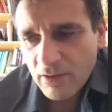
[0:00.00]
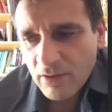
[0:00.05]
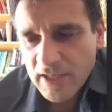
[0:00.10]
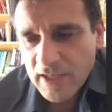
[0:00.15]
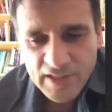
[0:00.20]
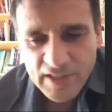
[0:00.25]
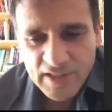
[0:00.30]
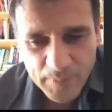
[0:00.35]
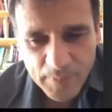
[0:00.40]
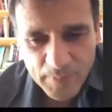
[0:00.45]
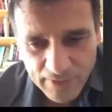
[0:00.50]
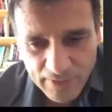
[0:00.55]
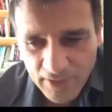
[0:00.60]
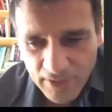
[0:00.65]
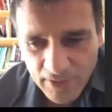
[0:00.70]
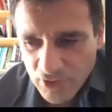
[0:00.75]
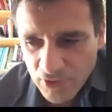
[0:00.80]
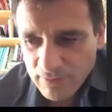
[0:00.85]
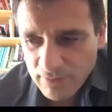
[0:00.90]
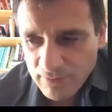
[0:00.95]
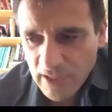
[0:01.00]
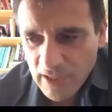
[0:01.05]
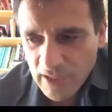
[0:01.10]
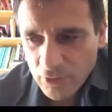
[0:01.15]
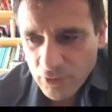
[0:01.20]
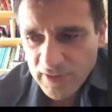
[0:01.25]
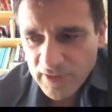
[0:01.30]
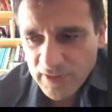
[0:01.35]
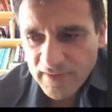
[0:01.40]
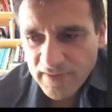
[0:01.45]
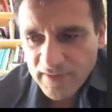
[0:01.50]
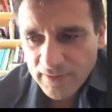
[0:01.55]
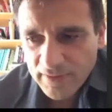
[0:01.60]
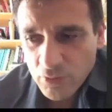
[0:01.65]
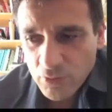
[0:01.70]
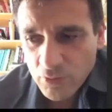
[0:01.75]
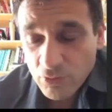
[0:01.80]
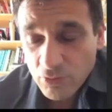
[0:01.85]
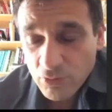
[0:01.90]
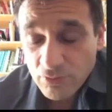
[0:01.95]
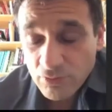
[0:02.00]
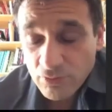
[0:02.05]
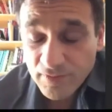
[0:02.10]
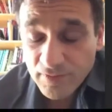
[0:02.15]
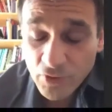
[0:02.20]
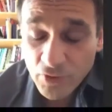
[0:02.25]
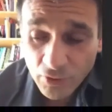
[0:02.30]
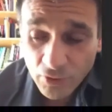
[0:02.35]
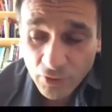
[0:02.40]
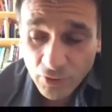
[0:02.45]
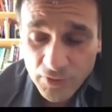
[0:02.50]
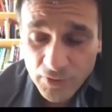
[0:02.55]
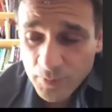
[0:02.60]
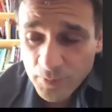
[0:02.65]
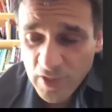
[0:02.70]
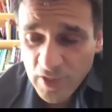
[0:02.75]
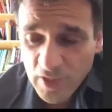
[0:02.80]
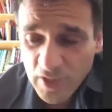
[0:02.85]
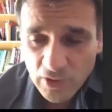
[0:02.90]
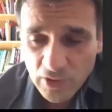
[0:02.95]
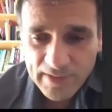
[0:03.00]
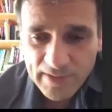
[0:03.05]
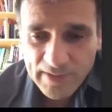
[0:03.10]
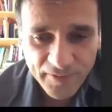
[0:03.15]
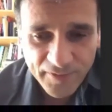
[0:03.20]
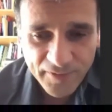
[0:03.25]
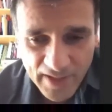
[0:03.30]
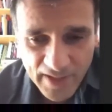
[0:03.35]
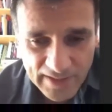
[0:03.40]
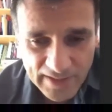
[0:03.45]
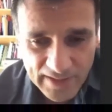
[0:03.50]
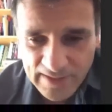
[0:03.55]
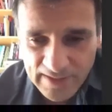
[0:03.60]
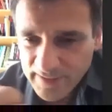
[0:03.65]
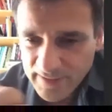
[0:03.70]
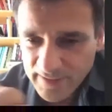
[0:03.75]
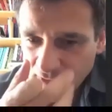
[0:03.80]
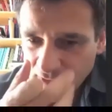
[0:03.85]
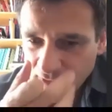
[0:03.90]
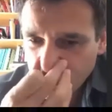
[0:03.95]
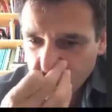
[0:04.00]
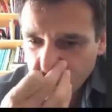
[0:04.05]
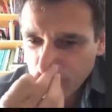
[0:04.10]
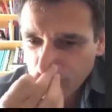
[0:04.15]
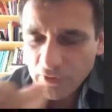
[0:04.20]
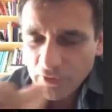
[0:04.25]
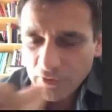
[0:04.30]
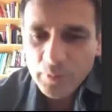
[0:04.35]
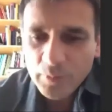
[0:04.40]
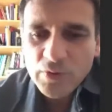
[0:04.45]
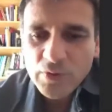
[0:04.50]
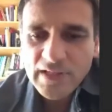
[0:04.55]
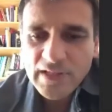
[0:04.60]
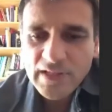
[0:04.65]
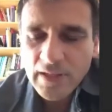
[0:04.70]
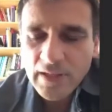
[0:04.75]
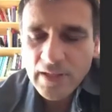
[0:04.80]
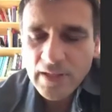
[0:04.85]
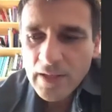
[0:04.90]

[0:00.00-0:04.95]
inspiration, actually, that you don't especially find in his instrumental music.